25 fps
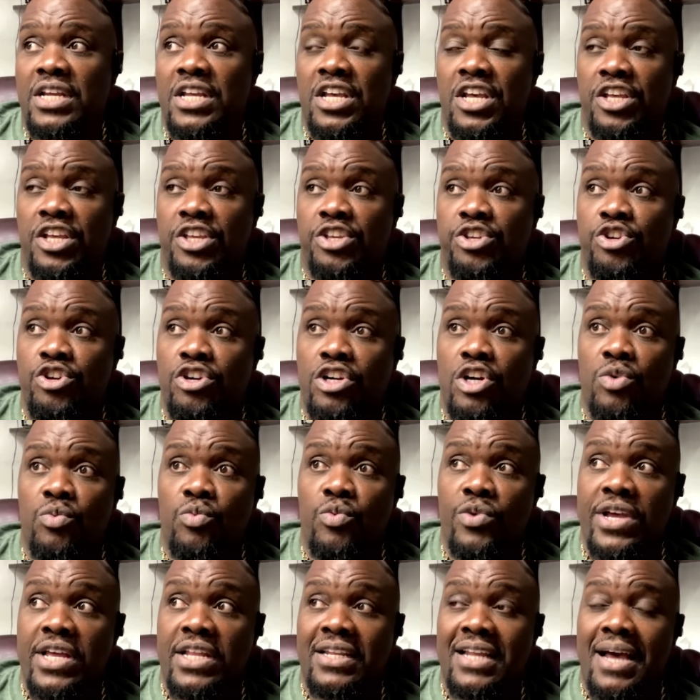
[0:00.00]
You can
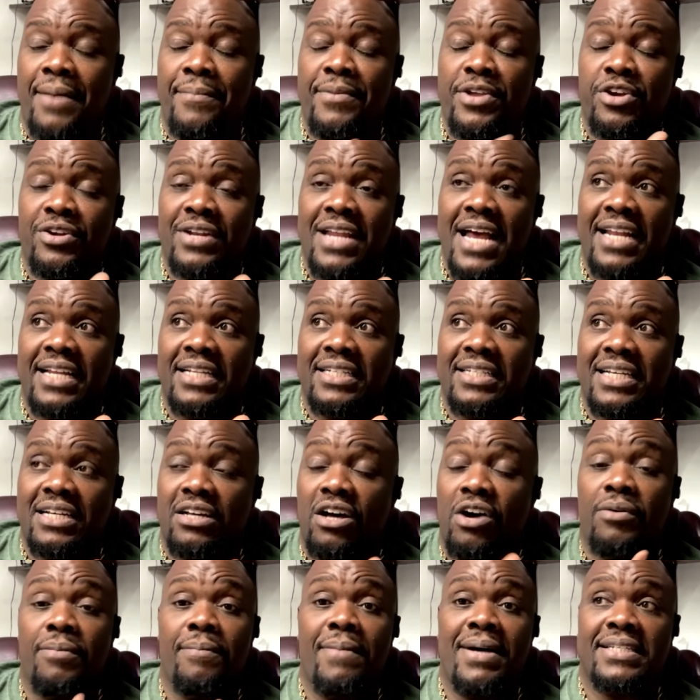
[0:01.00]
win. I mean, you're not
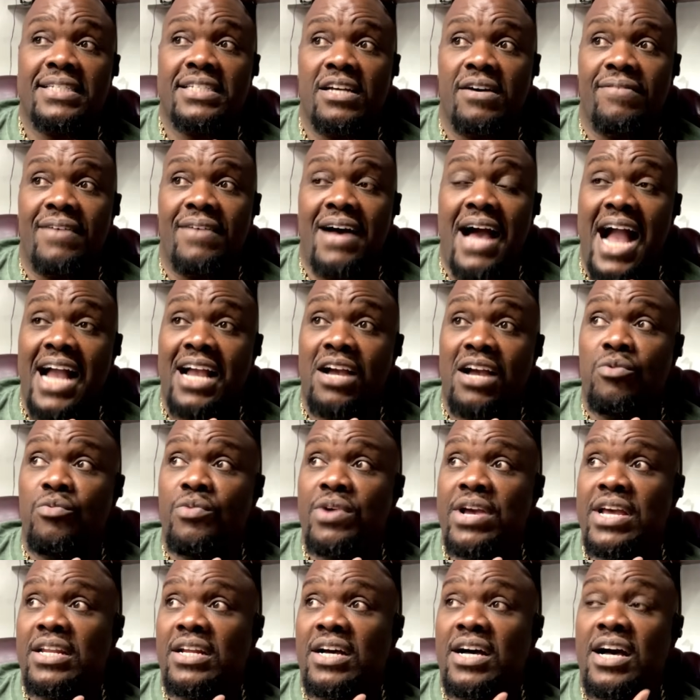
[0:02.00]
myself. I can
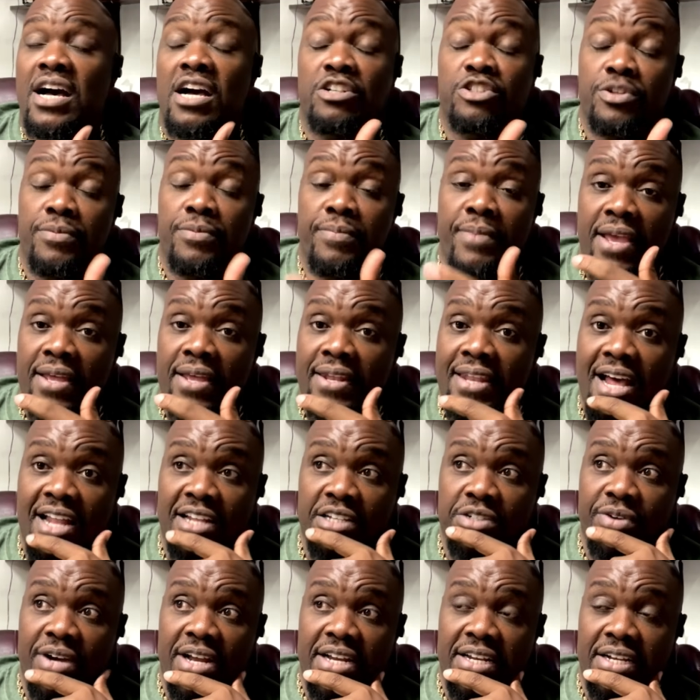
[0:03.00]
win $100 million
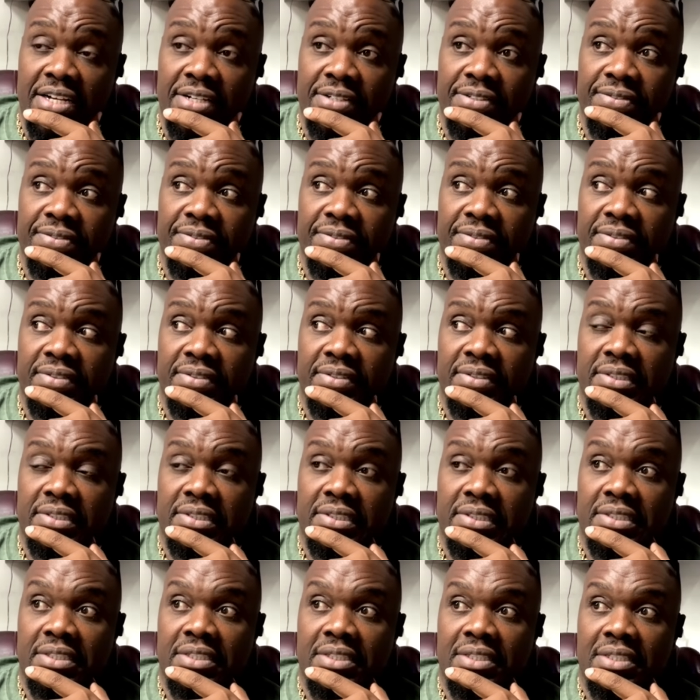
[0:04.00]
right
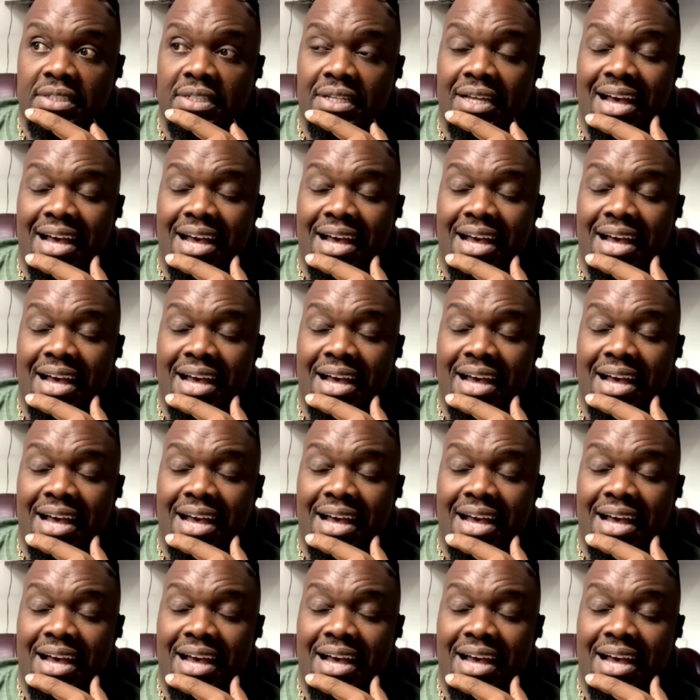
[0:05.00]
now.